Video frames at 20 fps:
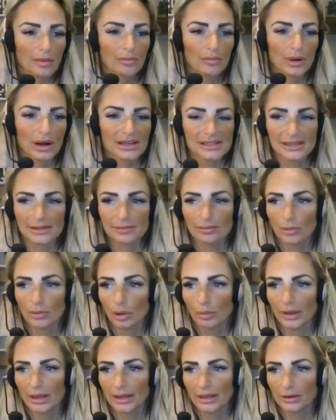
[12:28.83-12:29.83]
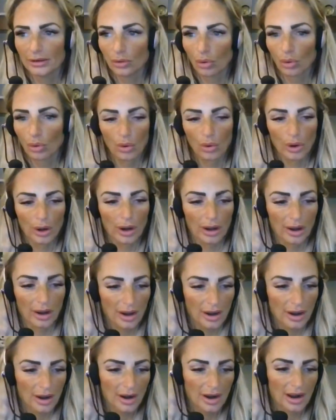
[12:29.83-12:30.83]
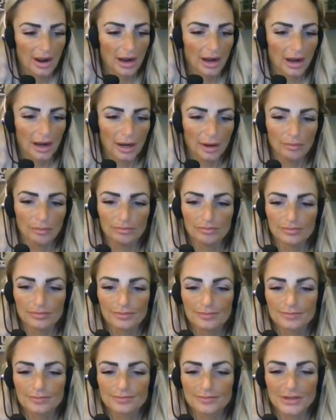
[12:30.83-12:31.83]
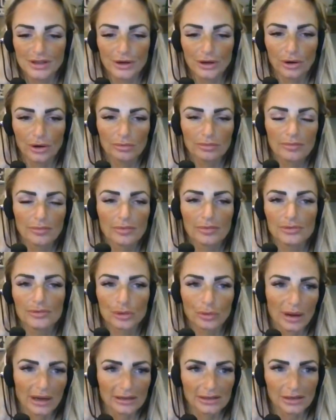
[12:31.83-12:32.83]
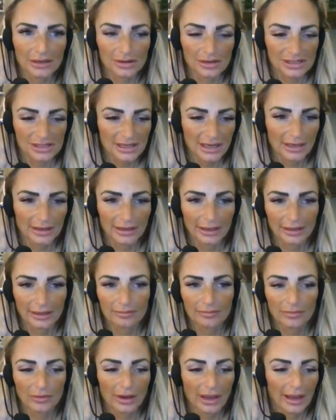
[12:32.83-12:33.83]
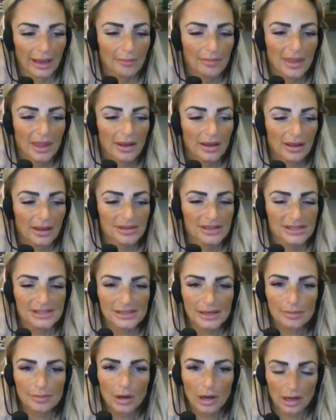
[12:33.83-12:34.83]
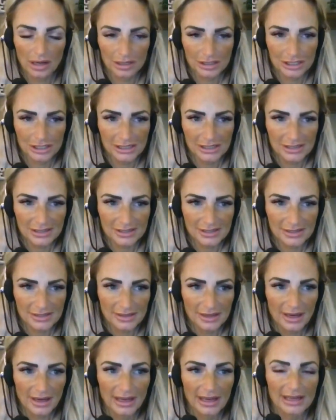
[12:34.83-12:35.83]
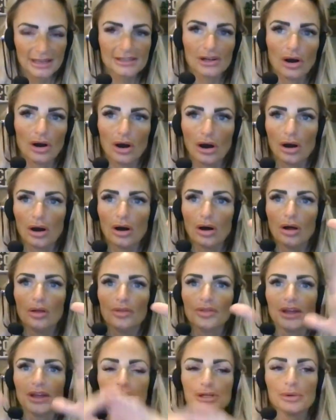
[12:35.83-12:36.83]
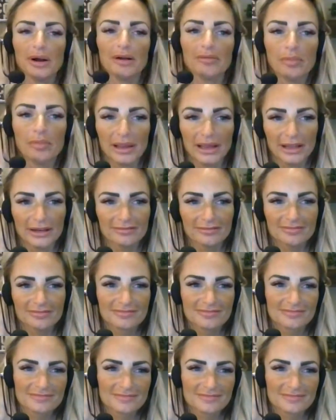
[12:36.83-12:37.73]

present moment or, you know, direct understanding. Okay. The subconscious is all that you have been.